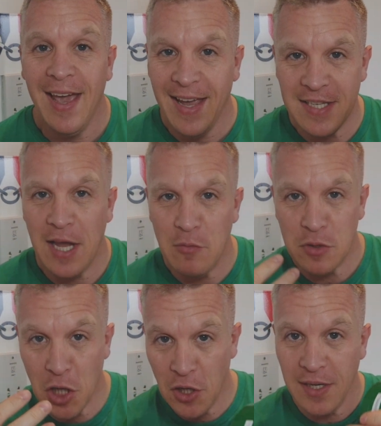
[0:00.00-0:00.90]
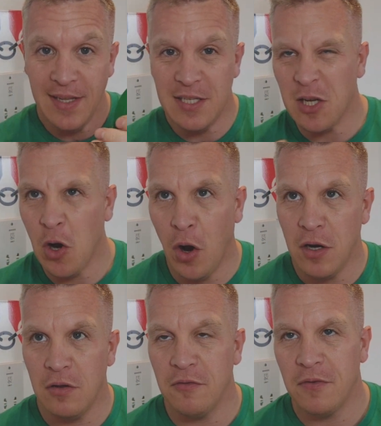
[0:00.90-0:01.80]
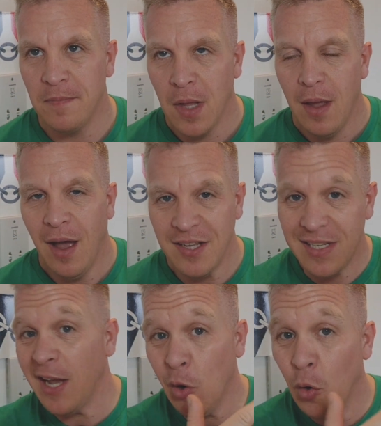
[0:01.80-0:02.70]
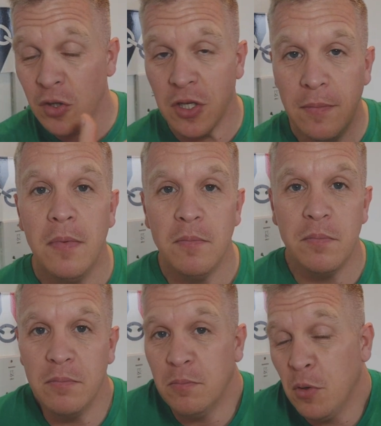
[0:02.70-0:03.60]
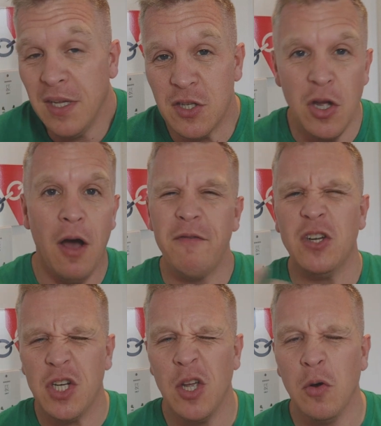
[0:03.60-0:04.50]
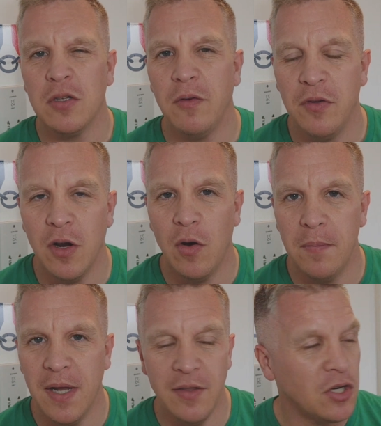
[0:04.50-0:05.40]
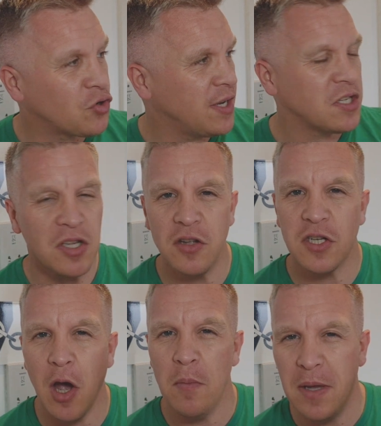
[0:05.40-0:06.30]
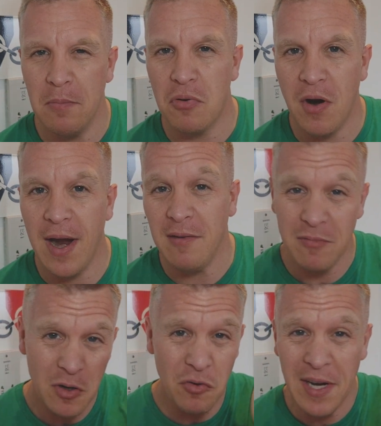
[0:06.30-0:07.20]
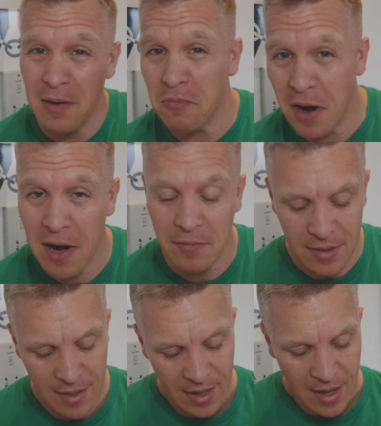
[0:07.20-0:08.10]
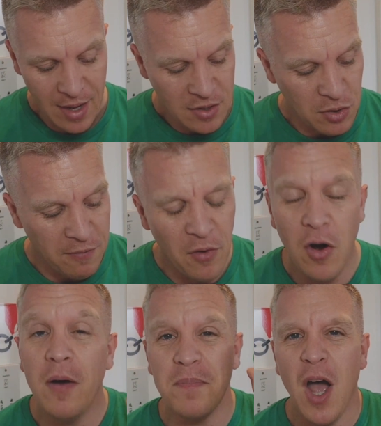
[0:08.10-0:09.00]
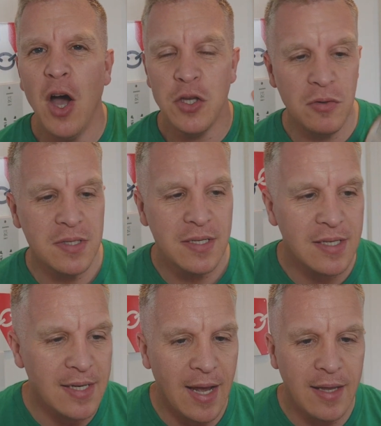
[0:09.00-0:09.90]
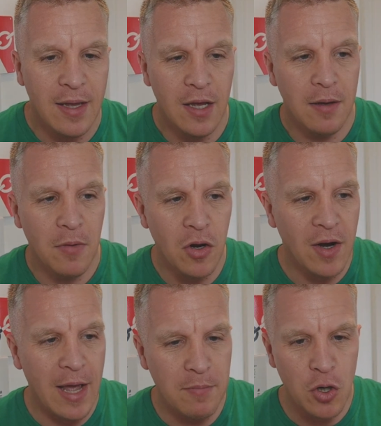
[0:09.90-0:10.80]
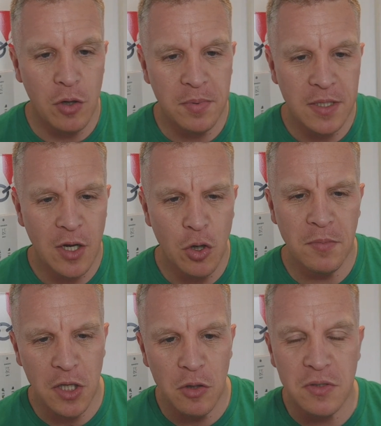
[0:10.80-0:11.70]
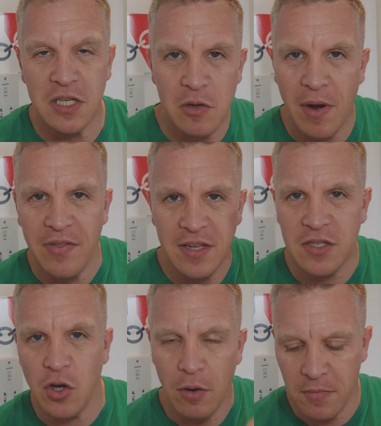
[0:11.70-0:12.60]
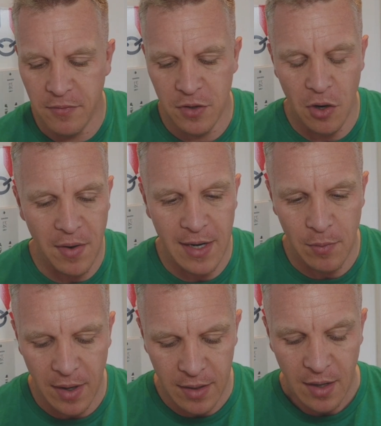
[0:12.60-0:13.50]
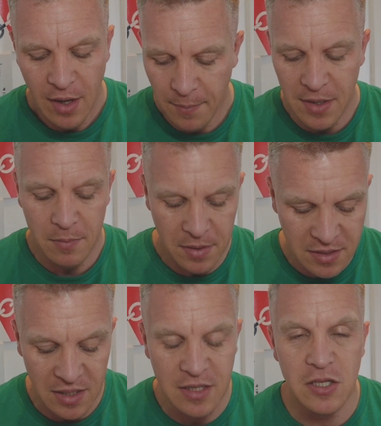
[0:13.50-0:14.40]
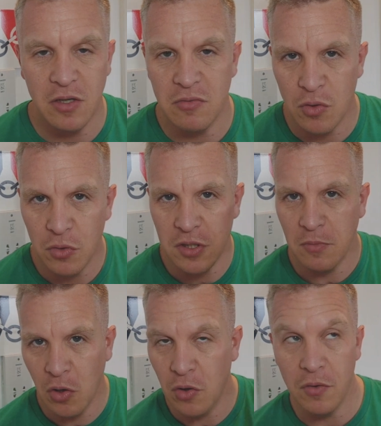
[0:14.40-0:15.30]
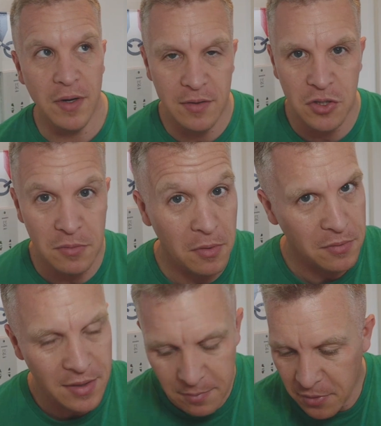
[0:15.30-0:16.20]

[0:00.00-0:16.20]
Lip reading: It's now turning into kind of, I'd say autumn, but it's not officially autumn, if you know what I mean. The trees are starting to go a bit brown, green and brown. So I thought I'll use this today. I've got it out of my cupboard. I normally use this around this time of year anyway. I mean, it'd be silly to use Autumn Glory in the summer, wouldn't it?